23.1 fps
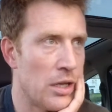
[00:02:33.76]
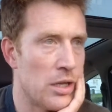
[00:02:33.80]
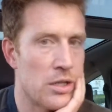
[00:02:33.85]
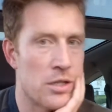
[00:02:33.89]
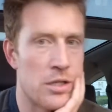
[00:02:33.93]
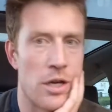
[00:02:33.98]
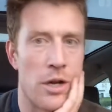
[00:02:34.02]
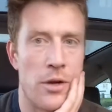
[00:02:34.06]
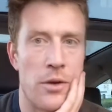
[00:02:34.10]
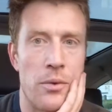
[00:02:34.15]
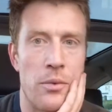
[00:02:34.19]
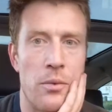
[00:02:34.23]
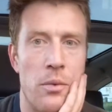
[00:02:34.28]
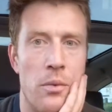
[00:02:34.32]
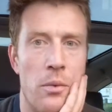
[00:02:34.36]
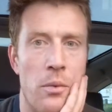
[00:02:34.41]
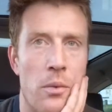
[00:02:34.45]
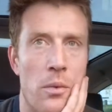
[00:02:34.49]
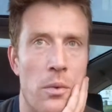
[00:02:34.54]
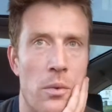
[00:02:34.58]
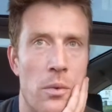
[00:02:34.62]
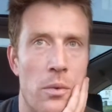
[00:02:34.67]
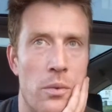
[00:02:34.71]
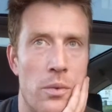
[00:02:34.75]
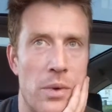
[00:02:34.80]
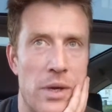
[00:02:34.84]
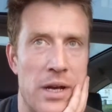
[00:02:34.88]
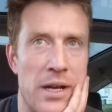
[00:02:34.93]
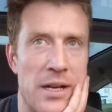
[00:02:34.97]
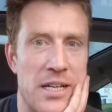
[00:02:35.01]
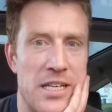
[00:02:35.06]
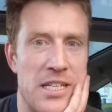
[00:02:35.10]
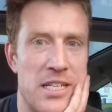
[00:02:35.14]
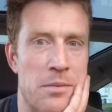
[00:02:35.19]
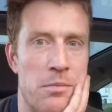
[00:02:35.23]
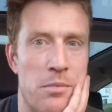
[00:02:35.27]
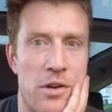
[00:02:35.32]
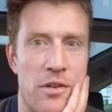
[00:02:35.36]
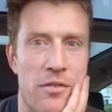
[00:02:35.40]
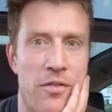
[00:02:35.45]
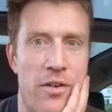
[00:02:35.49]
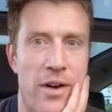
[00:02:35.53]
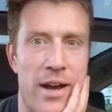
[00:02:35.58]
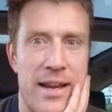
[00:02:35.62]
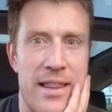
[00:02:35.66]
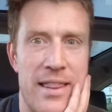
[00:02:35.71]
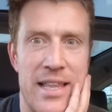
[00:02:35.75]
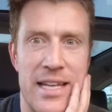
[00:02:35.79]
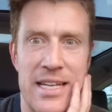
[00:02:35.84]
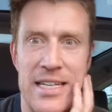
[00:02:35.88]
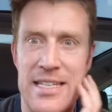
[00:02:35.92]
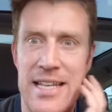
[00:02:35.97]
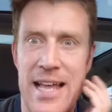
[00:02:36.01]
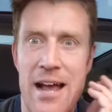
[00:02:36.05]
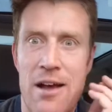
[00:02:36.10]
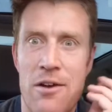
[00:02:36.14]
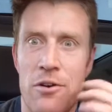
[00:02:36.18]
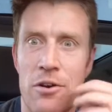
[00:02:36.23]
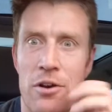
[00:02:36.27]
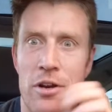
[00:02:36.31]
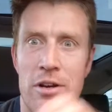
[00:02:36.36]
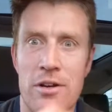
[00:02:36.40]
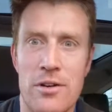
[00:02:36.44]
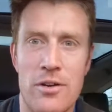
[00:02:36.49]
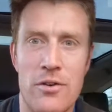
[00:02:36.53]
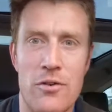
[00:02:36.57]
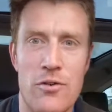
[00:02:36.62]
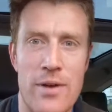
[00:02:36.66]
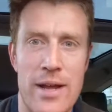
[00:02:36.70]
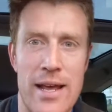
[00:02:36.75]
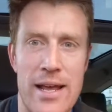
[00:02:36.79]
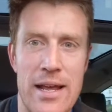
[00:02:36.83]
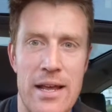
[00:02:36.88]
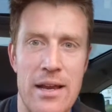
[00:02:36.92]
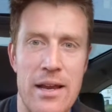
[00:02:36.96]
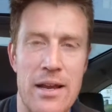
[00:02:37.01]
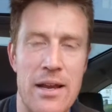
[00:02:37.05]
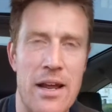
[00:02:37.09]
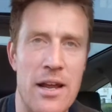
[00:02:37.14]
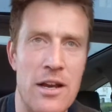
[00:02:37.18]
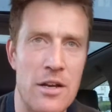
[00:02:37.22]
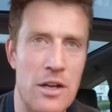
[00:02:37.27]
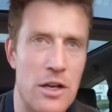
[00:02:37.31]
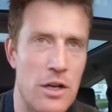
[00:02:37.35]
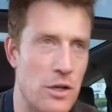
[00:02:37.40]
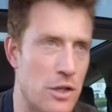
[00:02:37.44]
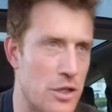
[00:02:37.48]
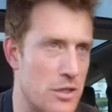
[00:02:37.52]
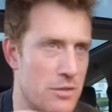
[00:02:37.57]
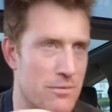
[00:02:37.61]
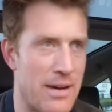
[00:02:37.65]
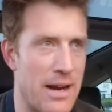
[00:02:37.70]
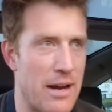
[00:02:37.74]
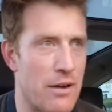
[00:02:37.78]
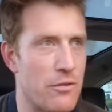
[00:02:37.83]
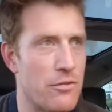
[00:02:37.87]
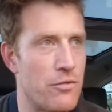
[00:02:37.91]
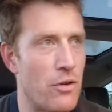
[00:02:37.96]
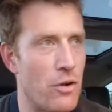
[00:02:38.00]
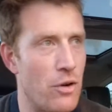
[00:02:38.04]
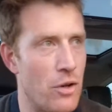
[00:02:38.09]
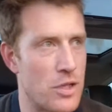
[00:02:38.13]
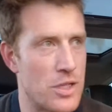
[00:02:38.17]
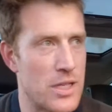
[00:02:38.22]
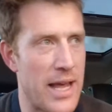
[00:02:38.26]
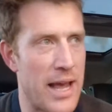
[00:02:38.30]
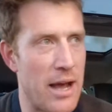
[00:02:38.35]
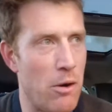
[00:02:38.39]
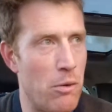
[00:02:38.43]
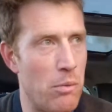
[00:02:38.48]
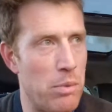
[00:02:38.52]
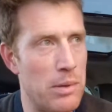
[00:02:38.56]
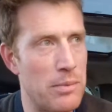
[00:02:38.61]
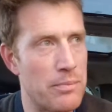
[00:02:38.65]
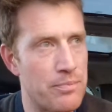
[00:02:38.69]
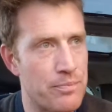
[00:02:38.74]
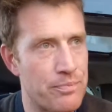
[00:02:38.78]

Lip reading: So we kind of simplified things down, and I looked around for lots of help.